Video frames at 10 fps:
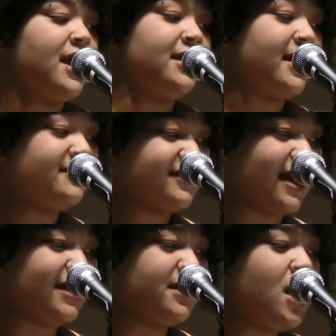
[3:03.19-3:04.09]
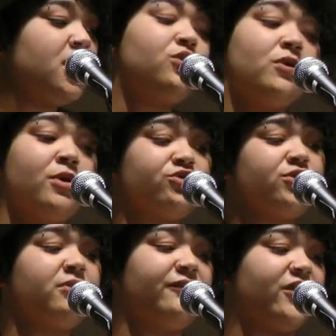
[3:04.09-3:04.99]
And I said, You
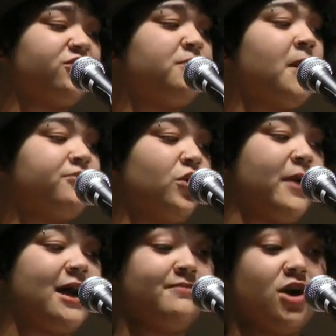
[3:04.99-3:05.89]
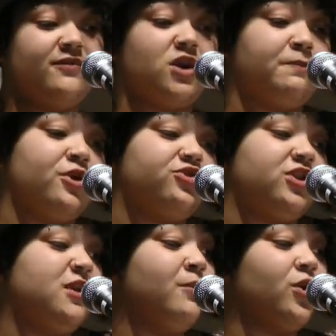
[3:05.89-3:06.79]
emotionally fucked me up so bad, I'm not even a
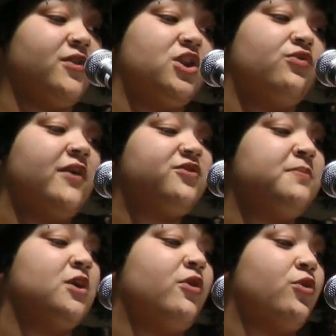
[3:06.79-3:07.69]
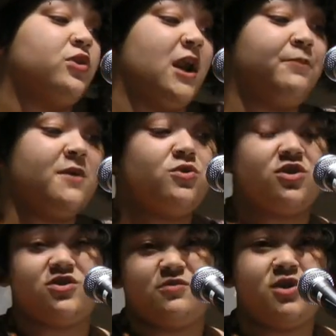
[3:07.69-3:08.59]
person anymore. And then you left me alone, and I blame you
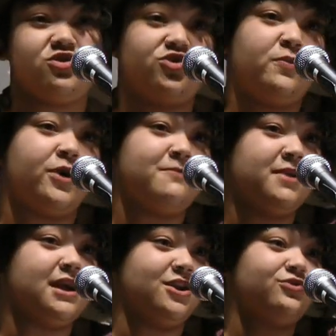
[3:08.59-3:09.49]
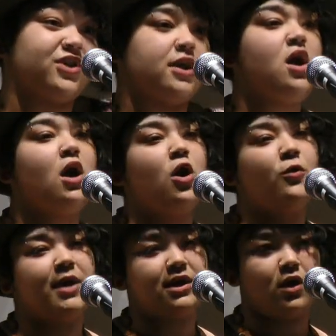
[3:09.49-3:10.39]
just as much as you blame me. And you said,
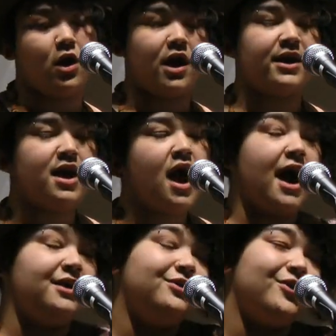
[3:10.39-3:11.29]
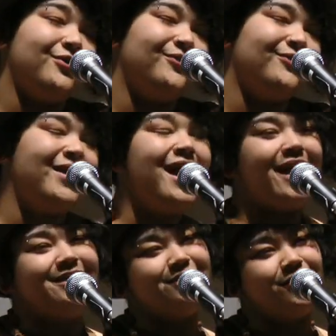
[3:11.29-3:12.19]
Oh my God, I know,
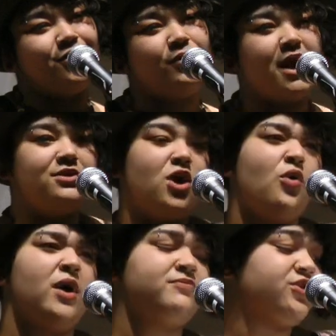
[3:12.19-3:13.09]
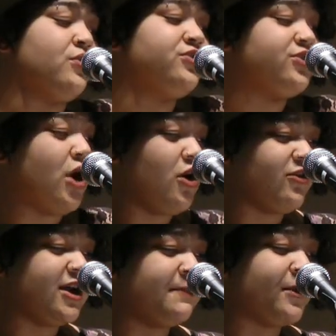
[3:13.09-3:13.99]
I know, I know, I'm so sorry.